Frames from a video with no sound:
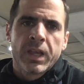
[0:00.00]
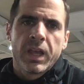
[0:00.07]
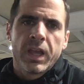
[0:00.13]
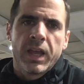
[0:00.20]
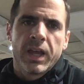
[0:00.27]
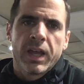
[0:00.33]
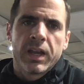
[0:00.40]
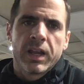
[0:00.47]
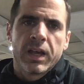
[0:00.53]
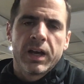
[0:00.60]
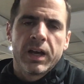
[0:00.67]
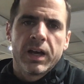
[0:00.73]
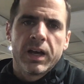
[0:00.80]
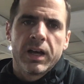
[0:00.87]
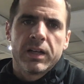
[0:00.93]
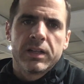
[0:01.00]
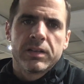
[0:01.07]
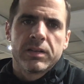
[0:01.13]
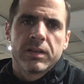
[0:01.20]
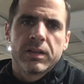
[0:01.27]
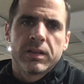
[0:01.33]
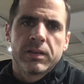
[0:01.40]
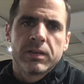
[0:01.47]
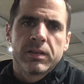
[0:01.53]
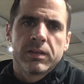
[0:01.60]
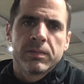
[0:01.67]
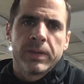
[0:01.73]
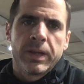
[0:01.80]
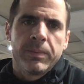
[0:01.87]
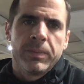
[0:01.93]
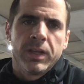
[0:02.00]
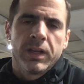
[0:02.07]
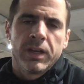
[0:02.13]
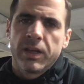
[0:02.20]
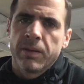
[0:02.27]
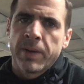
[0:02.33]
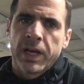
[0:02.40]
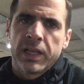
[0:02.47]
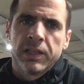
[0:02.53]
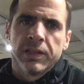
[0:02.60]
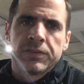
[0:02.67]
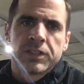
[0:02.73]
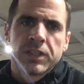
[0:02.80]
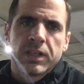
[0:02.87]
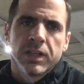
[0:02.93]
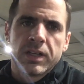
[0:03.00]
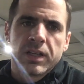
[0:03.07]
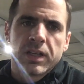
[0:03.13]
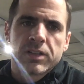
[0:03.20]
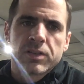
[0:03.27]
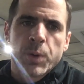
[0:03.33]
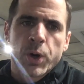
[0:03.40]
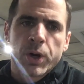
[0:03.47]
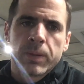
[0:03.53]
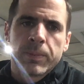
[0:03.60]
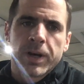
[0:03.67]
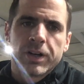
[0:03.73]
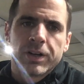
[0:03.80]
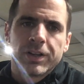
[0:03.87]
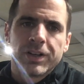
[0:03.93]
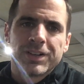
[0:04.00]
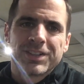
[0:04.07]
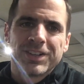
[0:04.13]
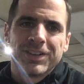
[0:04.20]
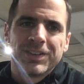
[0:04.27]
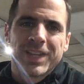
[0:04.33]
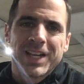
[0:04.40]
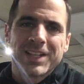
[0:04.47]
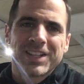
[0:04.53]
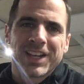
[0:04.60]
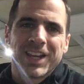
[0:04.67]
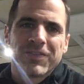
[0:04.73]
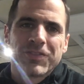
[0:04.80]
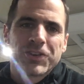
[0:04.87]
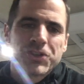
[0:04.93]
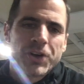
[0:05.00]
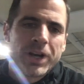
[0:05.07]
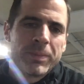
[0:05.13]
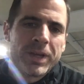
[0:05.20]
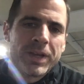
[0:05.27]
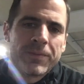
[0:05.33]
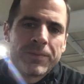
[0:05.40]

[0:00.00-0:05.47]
and maybe any of my lifts that didn't get spoken about earlier. So thanks again for joining me.